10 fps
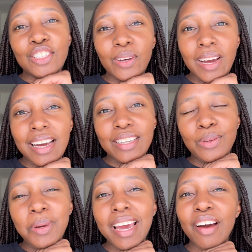Guys,
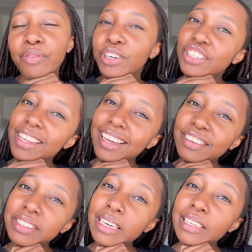we have reached the end of
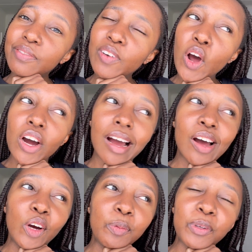today's vlog. I
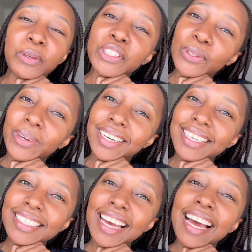hope you enjoyed
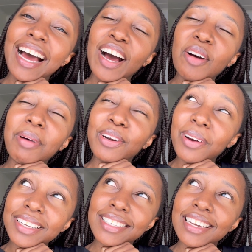it. I know
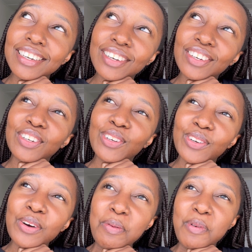I said
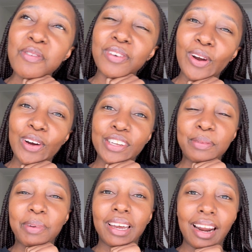no more vlogs,
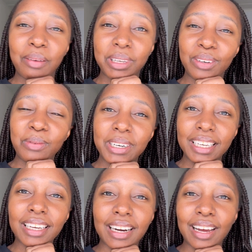but I mean, we're
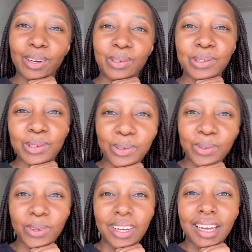here now,
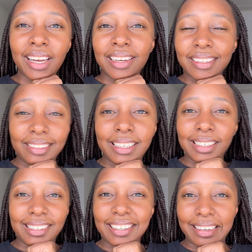so
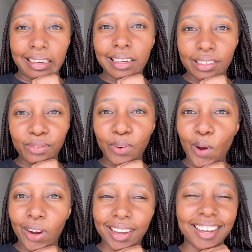let's
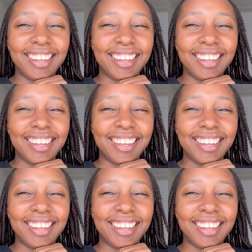vlog.